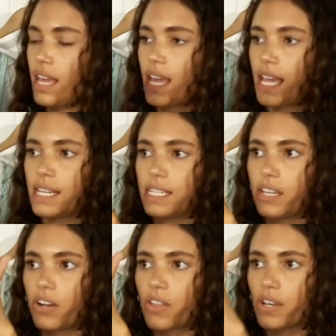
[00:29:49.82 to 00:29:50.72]
and
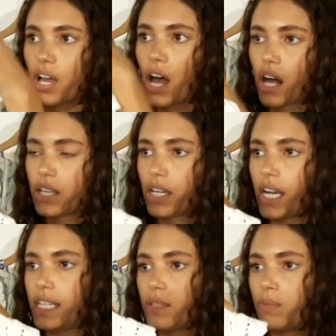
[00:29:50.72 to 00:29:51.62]
here on the collar
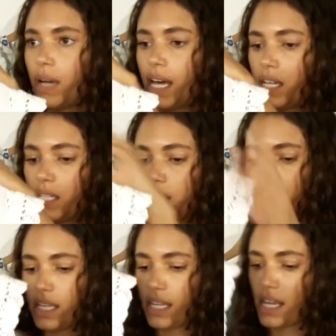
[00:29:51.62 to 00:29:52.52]
as well.
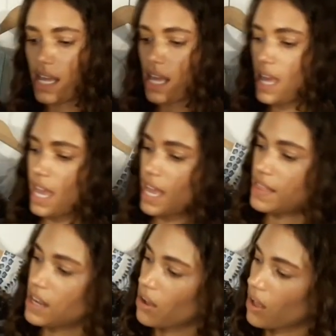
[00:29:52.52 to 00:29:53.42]

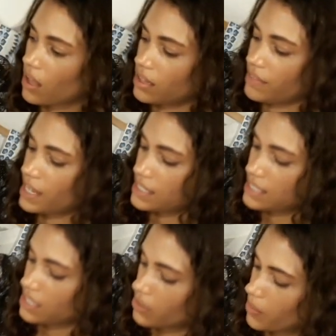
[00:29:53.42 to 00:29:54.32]
and then all of that
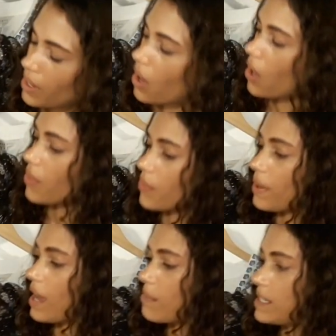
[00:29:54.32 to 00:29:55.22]
detail going all the
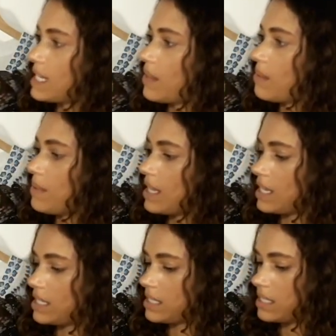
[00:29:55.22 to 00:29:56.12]
way up and down the
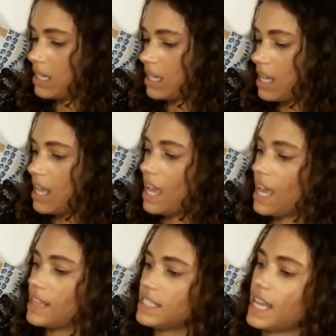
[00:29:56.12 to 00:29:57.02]
piece.
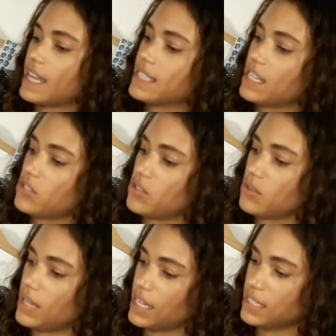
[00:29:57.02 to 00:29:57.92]
And this has a
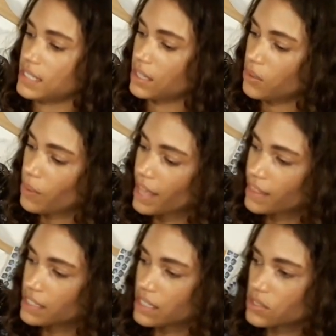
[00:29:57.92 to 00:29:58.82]
tunic silhouette
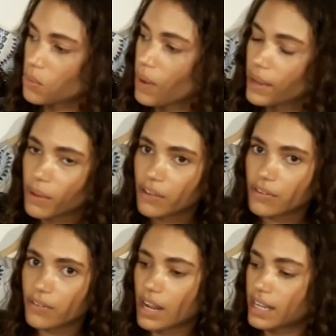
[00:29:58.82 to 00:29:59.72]
that does quite well
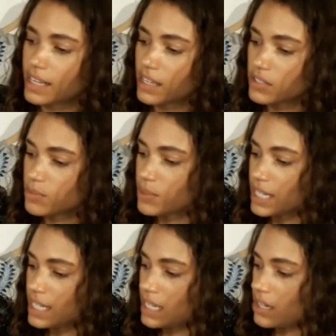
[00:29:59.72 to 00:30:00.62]
for Ranna Gill,
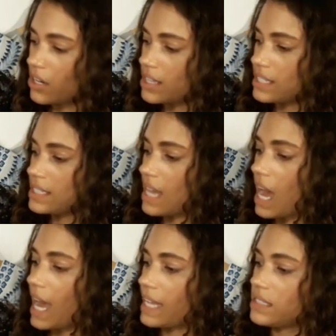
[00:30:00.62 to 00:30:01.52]
splitting here on the
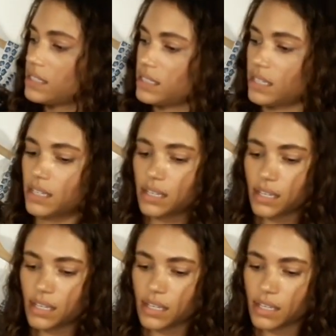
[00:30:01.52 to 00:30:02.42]
sides.
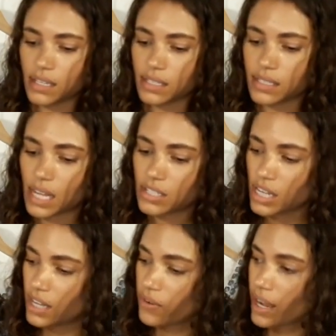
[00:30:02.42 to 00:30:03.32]
Such
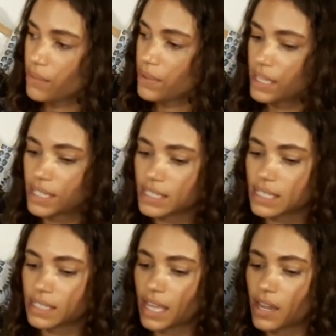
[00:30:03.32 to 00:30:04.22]
a great piece
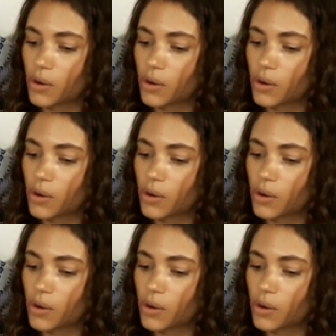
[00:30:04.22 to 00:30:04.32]
to layer